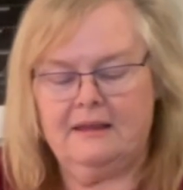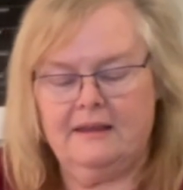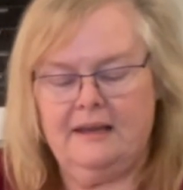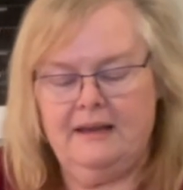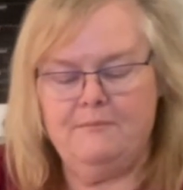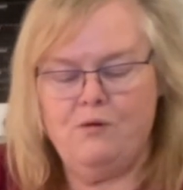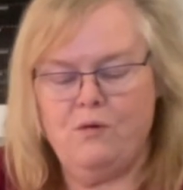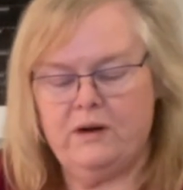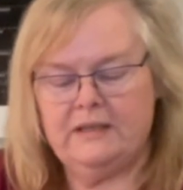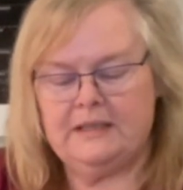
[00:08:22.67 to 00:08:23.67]
the
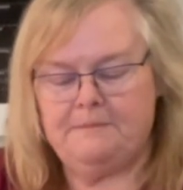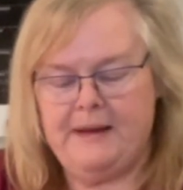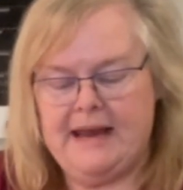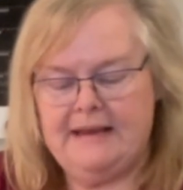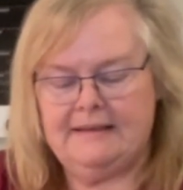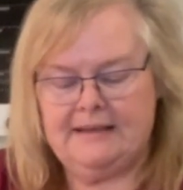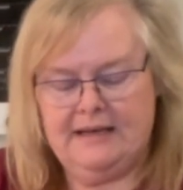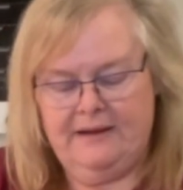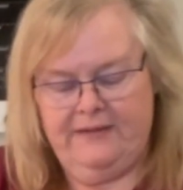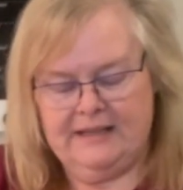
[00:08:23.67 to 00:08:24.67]
more space, and
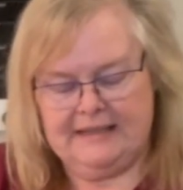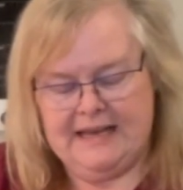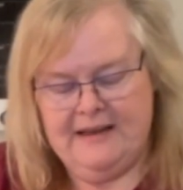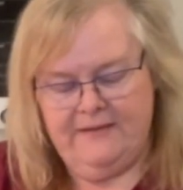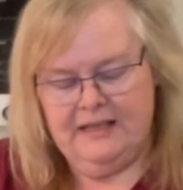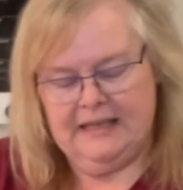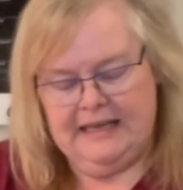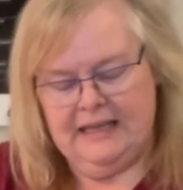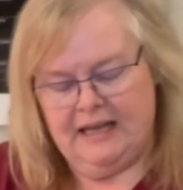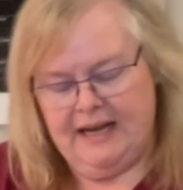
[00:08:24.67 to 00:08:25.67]
if it's evenly
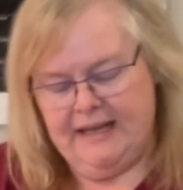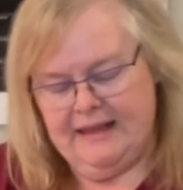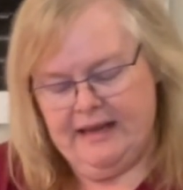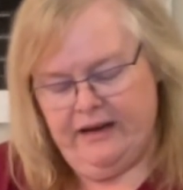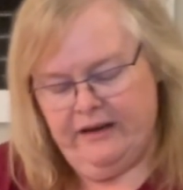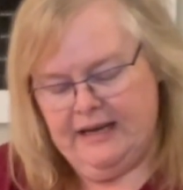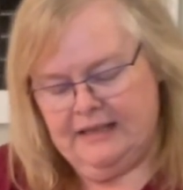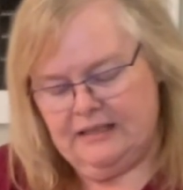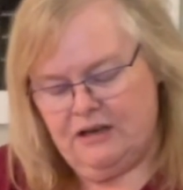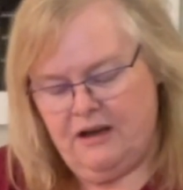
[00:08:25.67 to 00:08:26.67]
lined there and
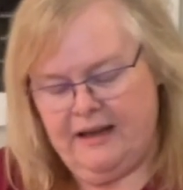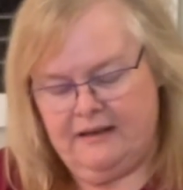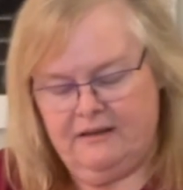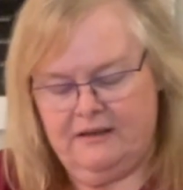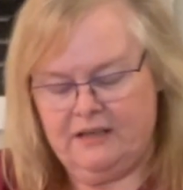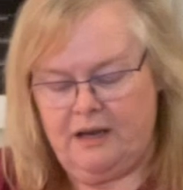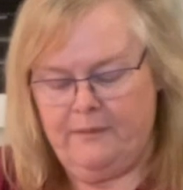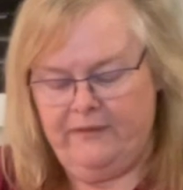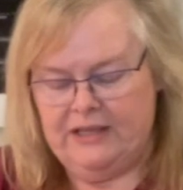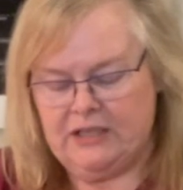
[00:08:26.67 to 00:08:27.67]
it's not on top
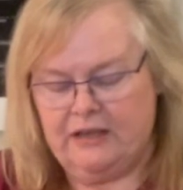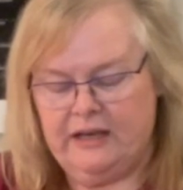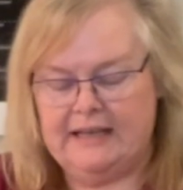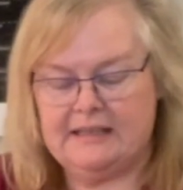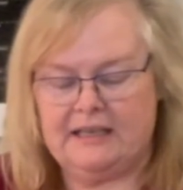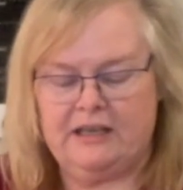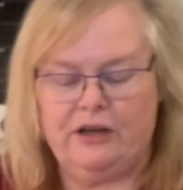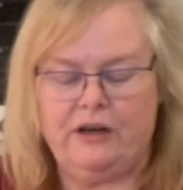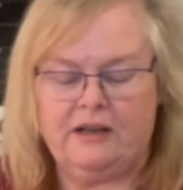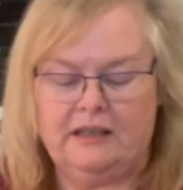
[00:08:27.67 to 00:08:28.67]
of each other, it's going to
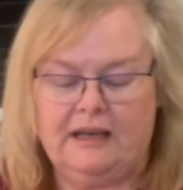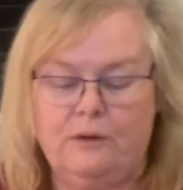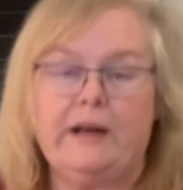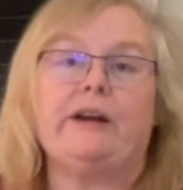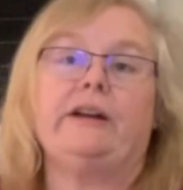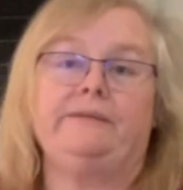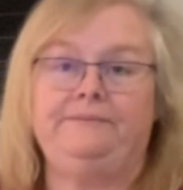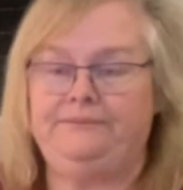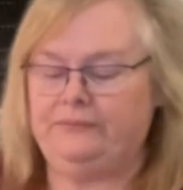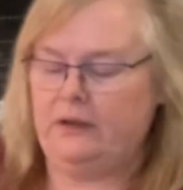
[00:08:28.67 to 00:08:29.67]
cook a lot quicker.
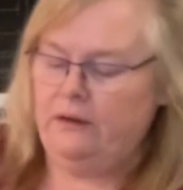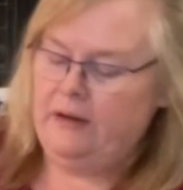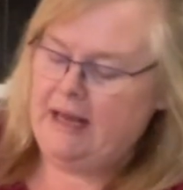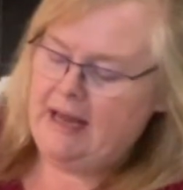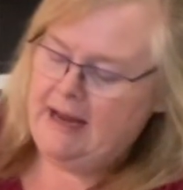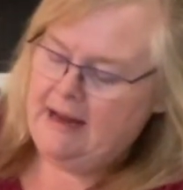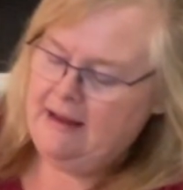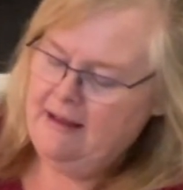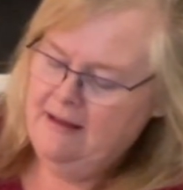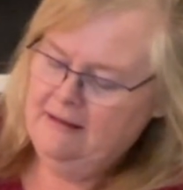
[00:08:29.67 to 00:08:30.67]
Okay,
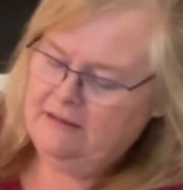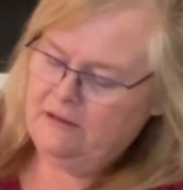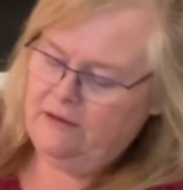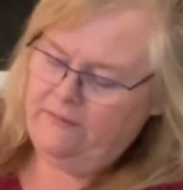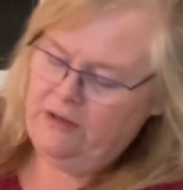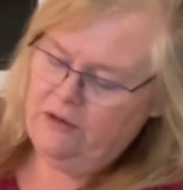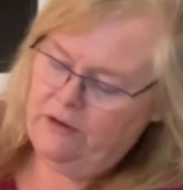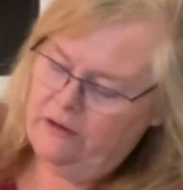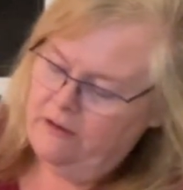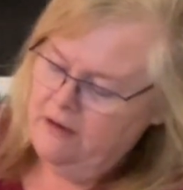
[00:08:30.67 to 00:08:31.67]
so if you're